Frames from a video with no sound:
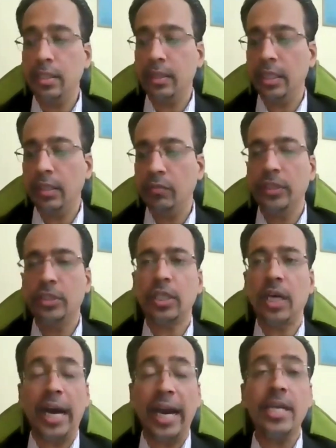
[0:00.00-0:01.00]
third thing
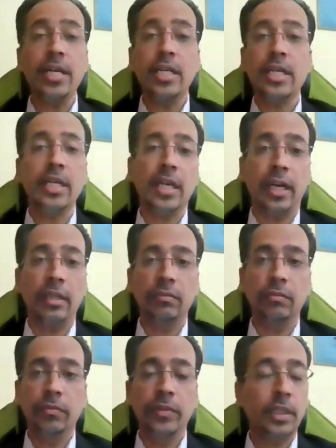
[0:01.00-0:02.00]
which I did
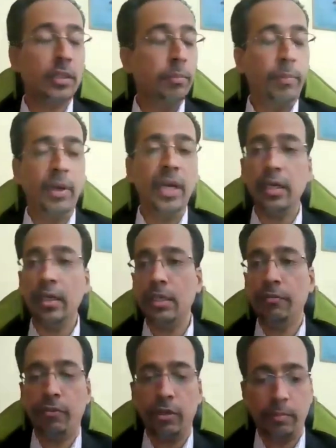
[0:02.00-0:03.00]
and worked
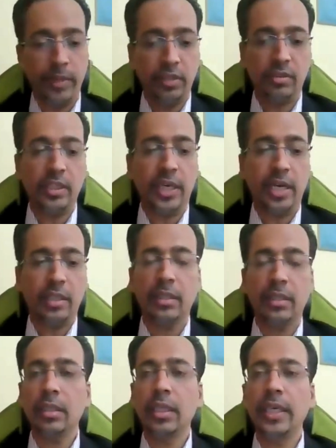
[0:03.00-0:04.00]
brilliantly for me is
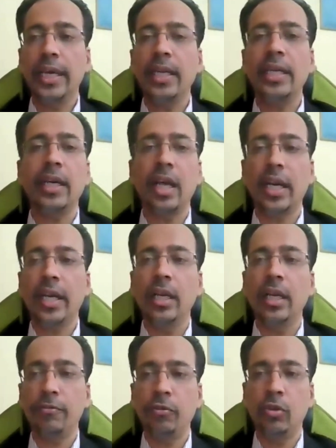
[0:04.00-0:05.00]
that getting a
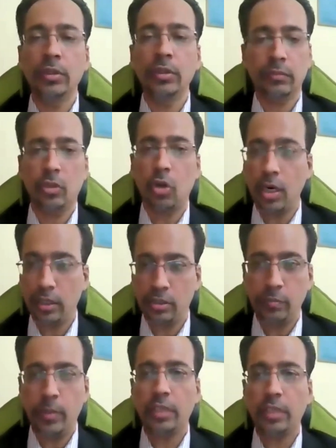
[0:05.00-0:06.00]
regular phone, not a
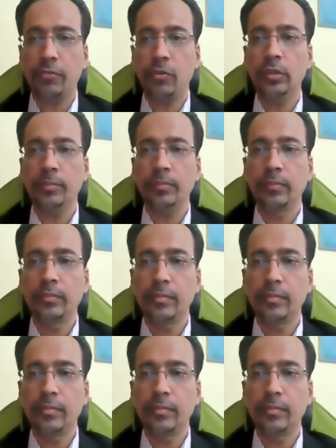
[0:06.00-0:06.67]
smartphone.